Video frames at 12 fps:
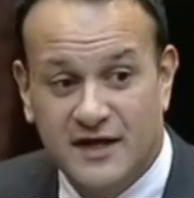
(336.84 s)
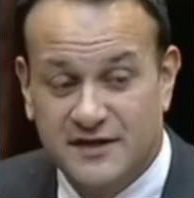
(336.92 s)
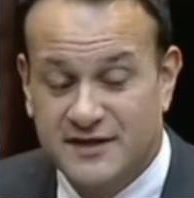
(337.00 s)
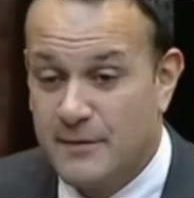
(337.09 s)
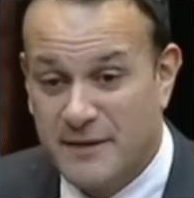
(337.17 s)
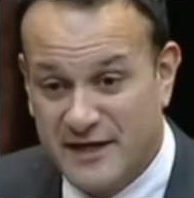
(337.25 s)

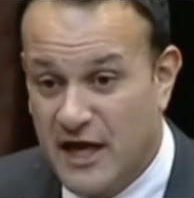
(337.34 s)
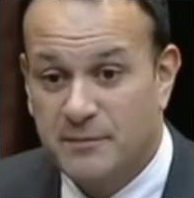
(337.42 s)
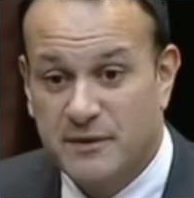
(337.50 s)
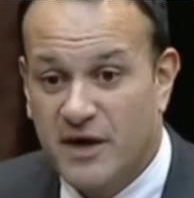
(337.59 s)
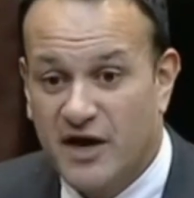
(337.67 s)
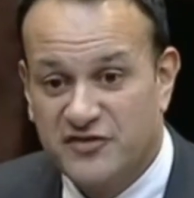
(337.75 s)
That may not
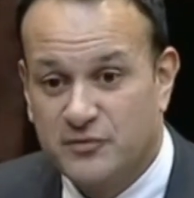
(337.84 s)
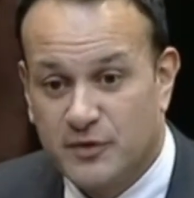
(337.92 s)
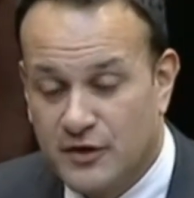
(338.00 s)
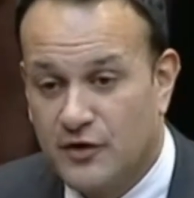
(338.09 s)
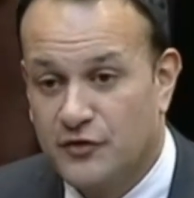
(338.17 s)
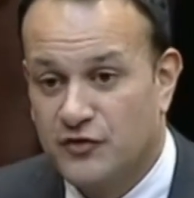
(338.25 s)
be
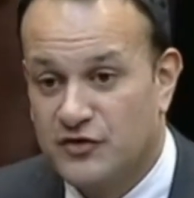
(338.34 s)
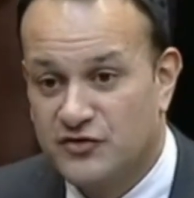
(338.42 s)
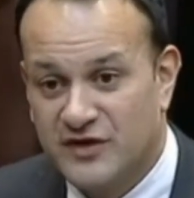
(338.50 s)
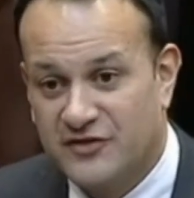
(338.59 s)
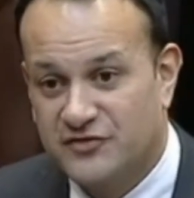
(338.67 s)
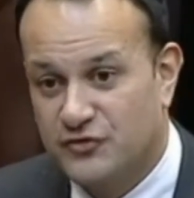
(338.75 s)
possible under
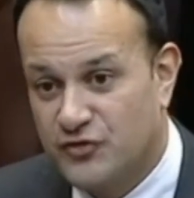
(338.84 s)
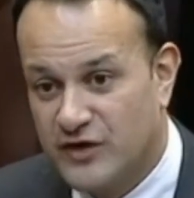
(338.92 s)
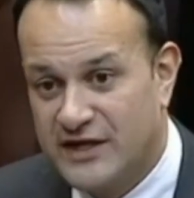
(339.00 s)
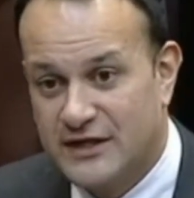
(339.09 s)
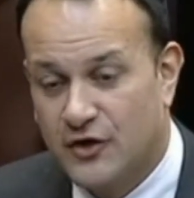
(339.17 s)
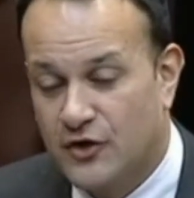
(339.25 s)
international
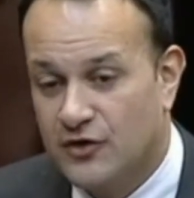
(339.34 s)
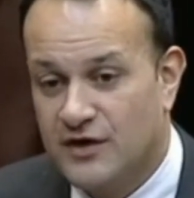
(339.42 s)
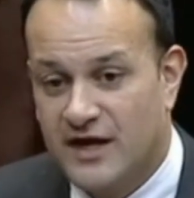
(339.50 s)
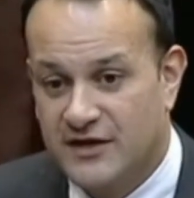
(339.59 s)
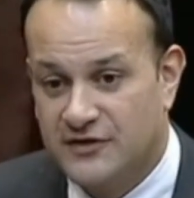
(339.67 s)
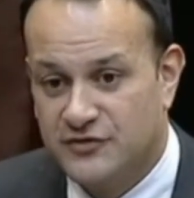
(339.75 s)
trade law
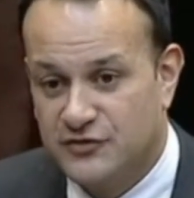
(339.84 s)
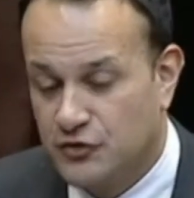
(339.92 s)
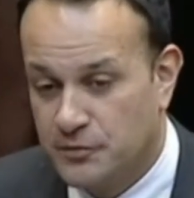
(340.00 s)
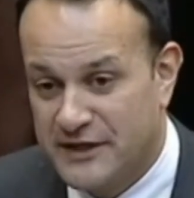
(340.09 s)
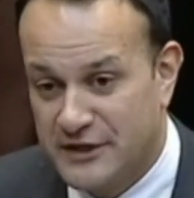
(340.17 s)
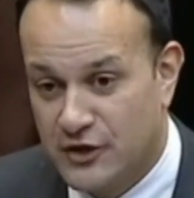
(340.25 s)
and
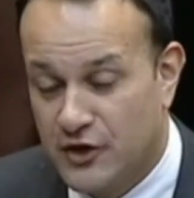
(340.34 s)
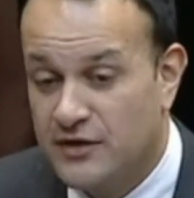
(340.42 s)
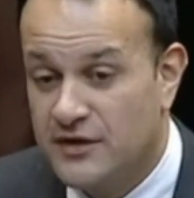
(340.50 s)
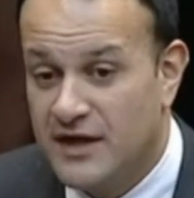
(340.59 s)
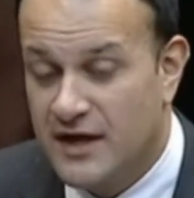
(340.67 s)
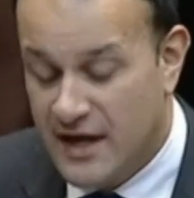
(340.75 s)
European law,
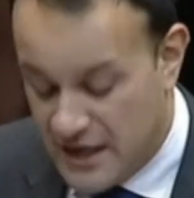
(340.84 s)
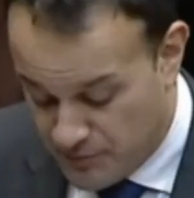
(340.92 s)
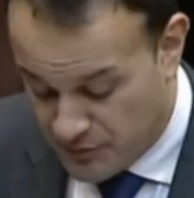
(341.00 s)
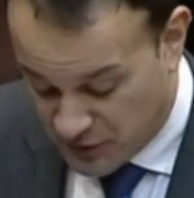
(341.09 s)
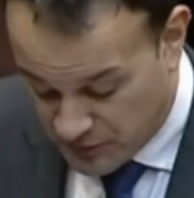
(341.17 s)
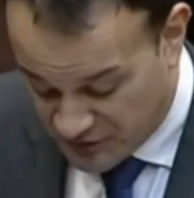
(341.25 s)

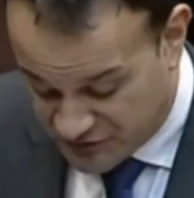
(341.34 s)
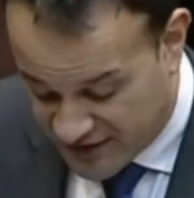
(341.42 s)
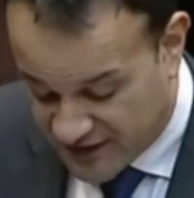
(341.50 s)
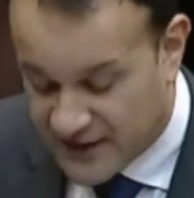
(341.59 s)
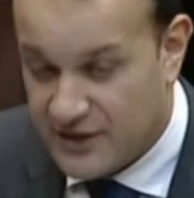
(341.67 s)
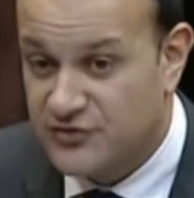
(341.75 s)
but I will
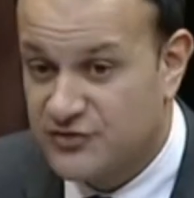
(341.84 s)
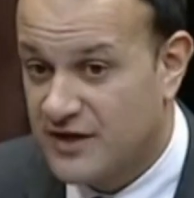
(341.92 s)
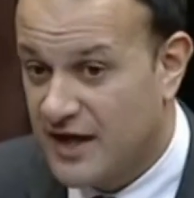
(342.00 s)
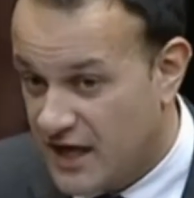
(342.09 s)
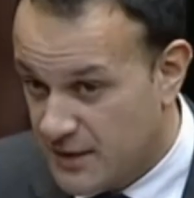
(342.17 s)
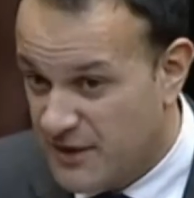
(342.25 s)
check it out.
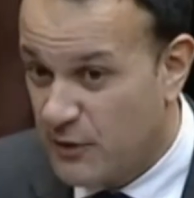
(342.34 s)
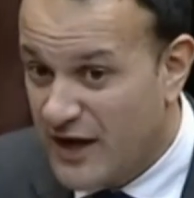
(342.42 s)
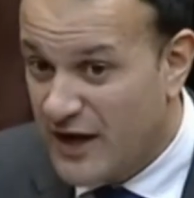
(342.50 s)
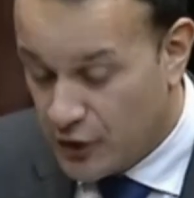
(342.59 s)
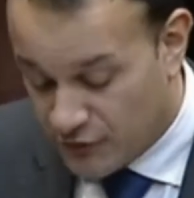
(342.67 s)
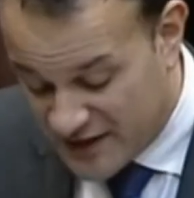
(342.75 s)
And it may
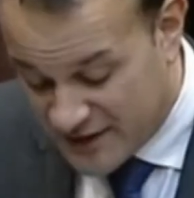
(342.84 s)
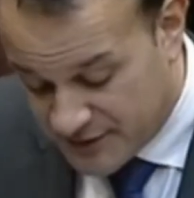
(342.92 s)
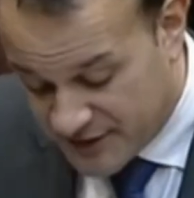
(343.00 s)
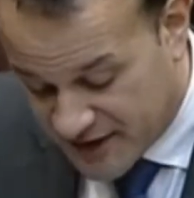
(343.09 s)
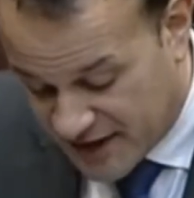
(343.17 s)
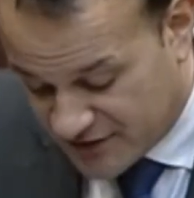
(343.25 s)
well already be
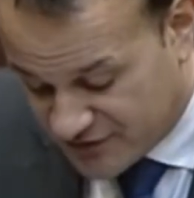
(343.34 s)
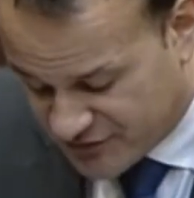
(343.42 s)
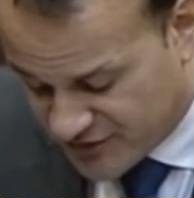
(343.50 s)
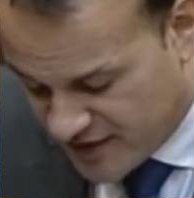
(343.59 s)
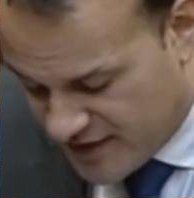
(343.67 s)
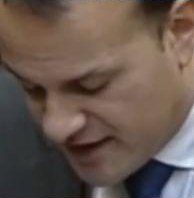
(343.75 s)
the
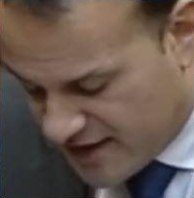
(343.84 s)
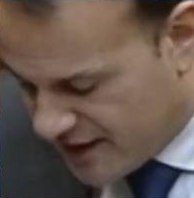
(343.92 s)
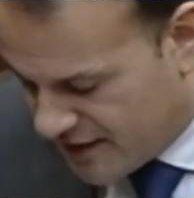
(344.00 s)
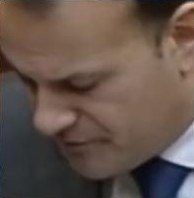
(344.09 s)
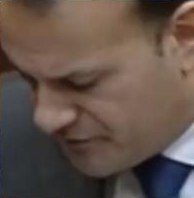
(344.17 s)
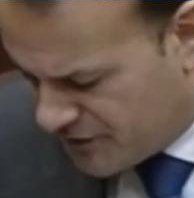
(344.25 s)
case
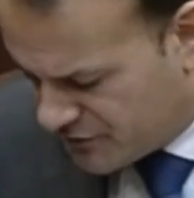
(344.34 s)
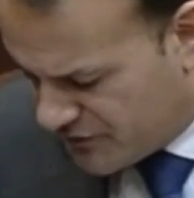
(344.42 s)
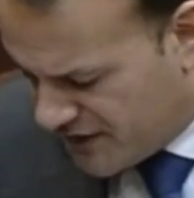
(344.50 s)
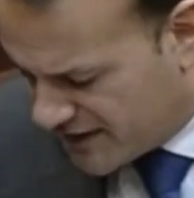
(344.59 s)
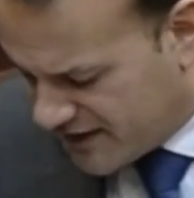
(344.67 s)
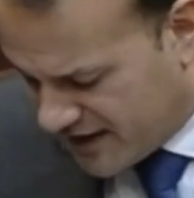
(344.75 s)
that
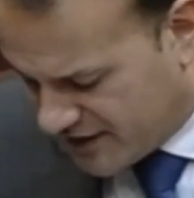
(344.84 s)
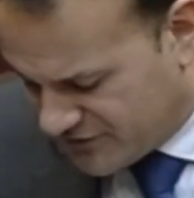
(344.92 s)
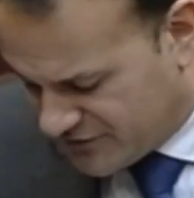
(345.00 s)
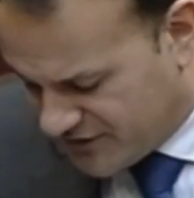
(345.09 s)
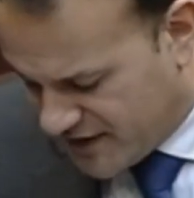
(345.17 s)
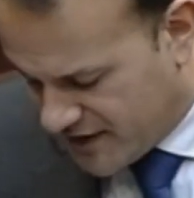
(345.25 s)
fracked
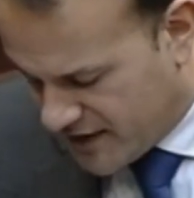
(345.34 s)
gas